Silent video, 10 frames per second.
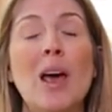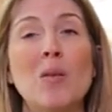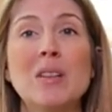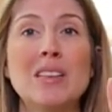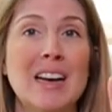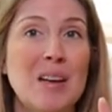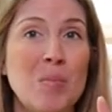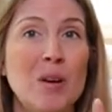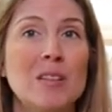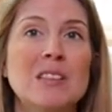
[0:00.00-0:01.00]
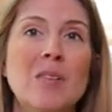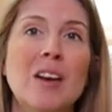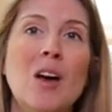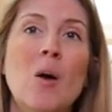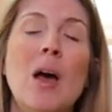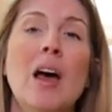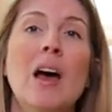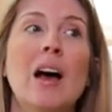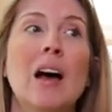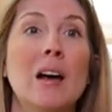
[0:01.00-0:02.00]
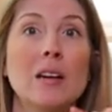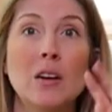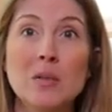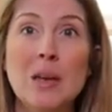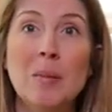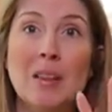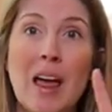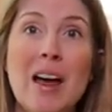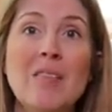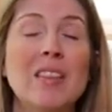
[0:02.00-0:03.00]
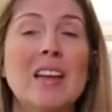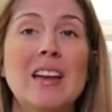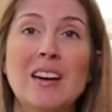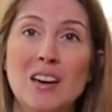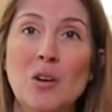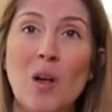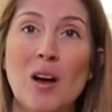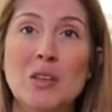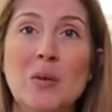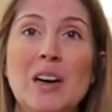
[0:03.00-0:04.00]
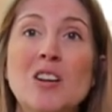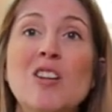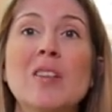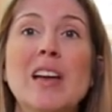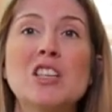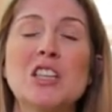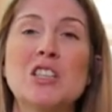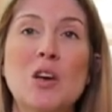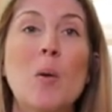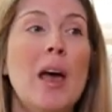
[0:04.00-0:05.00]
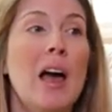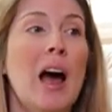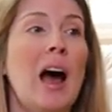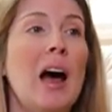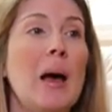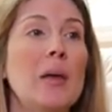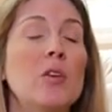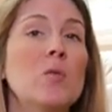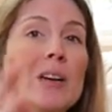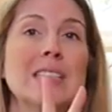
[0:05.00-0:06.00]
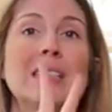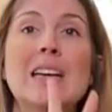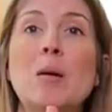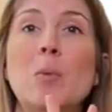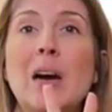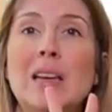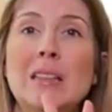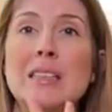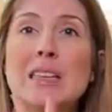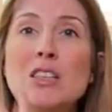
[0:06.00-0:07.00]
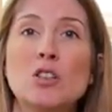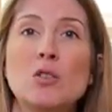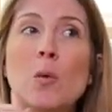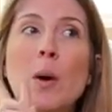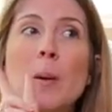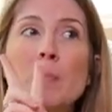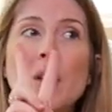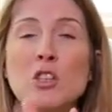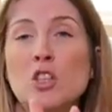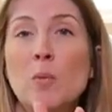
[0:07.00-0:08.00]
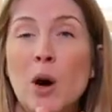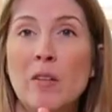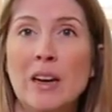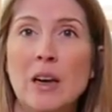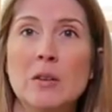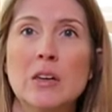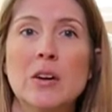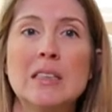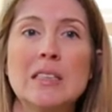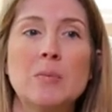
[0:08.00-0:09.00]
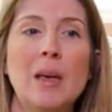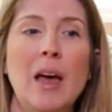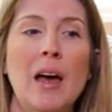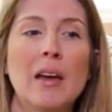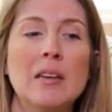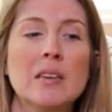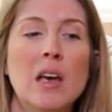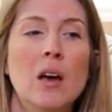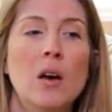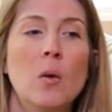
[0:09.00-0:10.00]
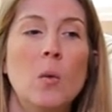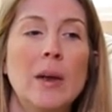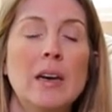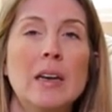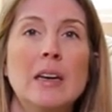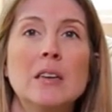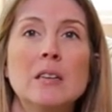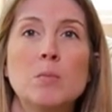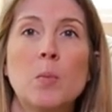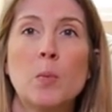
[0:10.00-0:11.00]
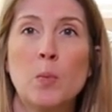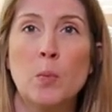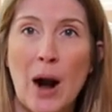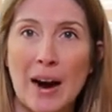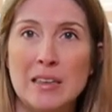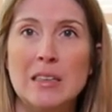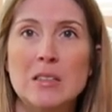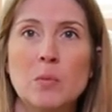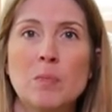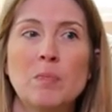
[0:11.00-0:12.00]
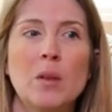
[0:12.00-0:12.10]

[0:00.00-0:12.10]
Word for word: And when the second part of this video uh, goes up live, then you'll also get a notification. So uh, the reason that I'm breaking this into a two-part video series is because we need practice.